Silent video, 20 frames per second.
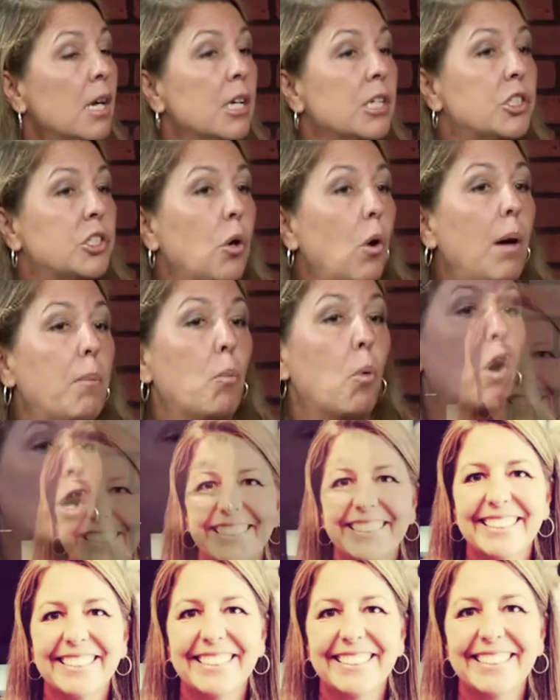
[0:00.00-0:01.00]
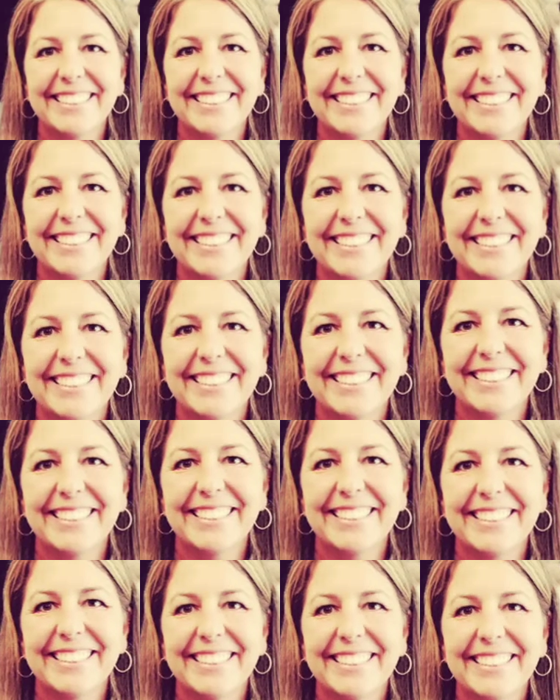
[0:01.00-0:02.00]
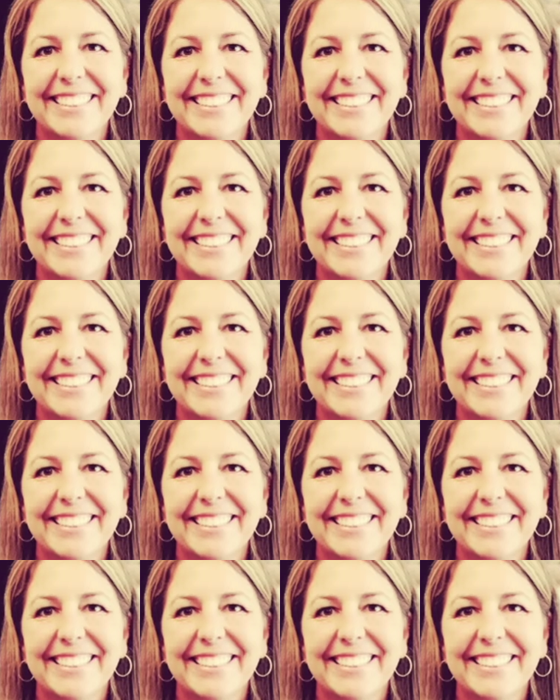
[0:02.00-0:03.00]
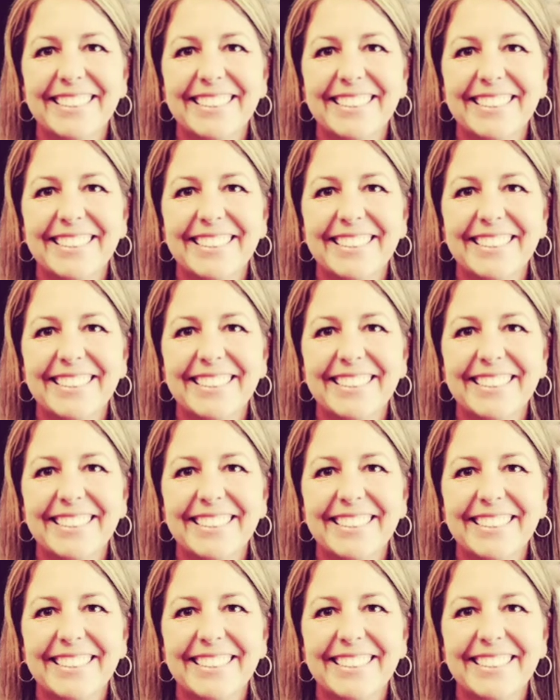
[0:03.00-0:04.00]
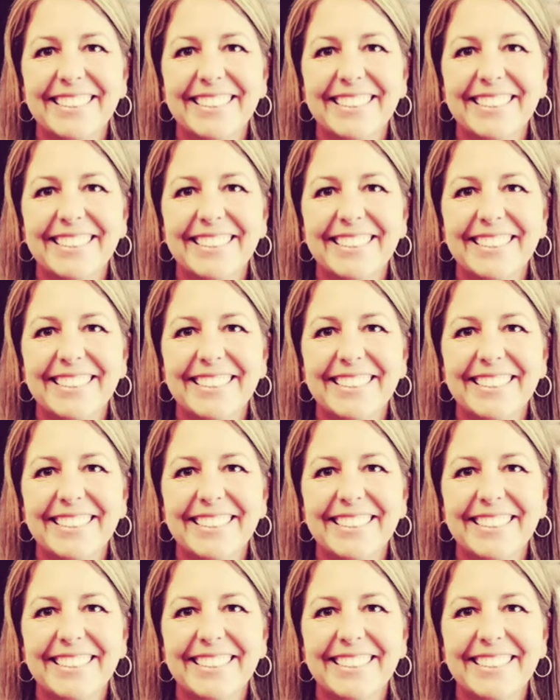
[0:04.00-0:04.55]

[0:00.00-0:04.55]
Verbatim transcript: So I'm working on leadership with certain drills okay. and also the confidence factor.